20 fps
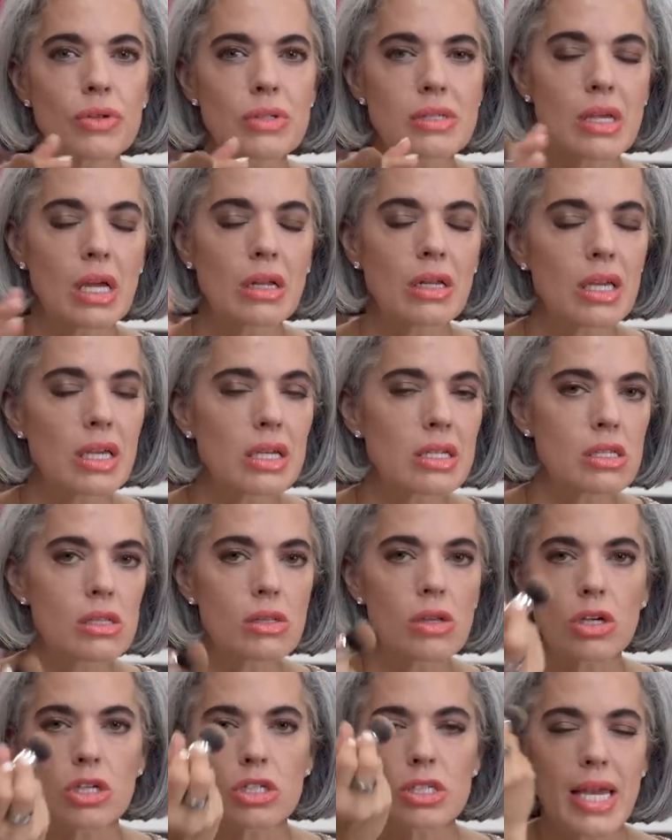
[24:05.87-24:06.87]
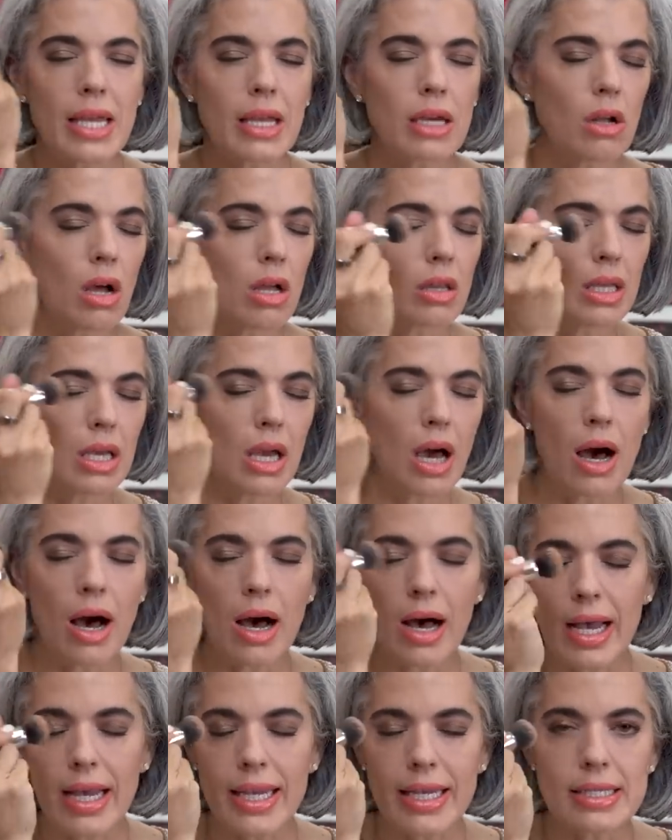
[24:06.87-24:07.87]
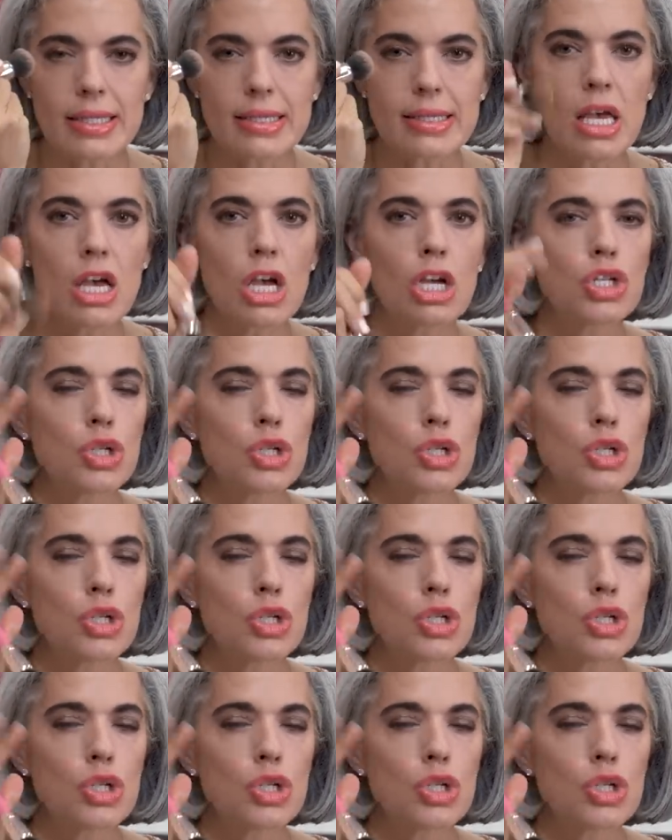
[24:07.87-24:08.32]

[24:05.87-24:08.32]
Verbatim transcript: sun-kissed look, take it on the eyes,